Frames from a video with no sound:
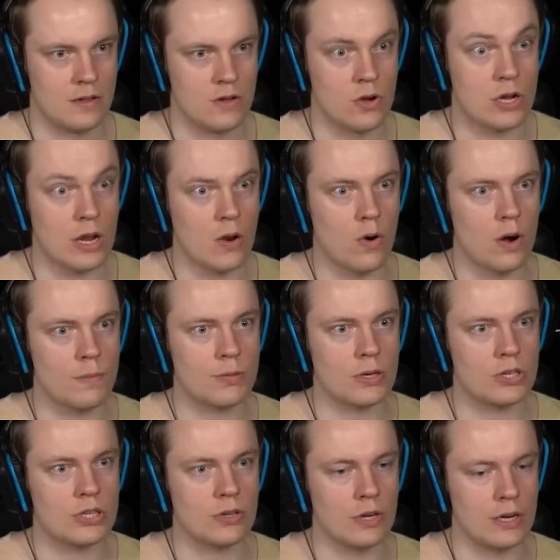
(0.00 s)
Okay, orbs are
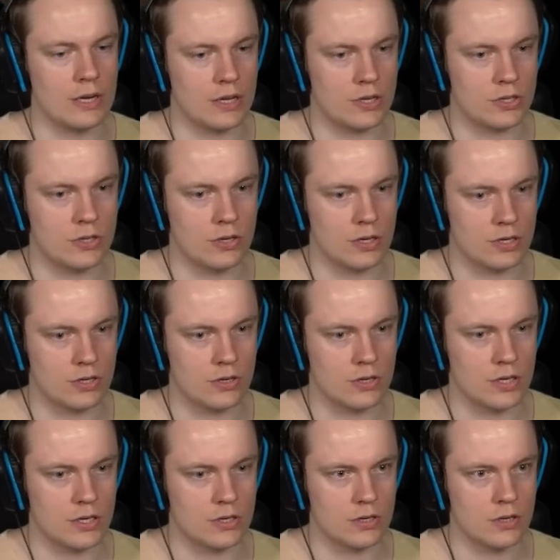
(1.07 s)
still here. That's good, that's good,
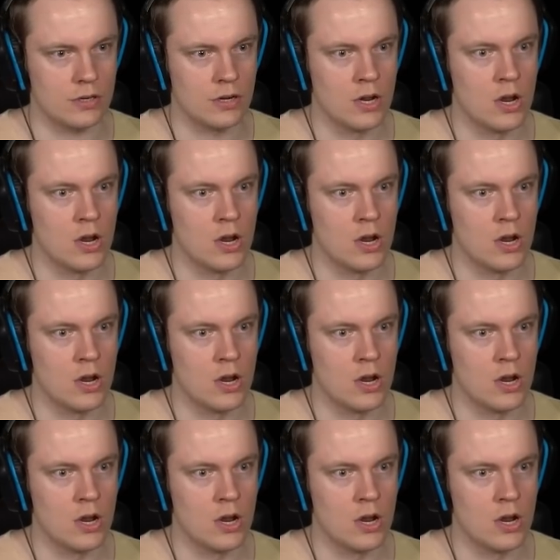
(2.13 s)
that's good.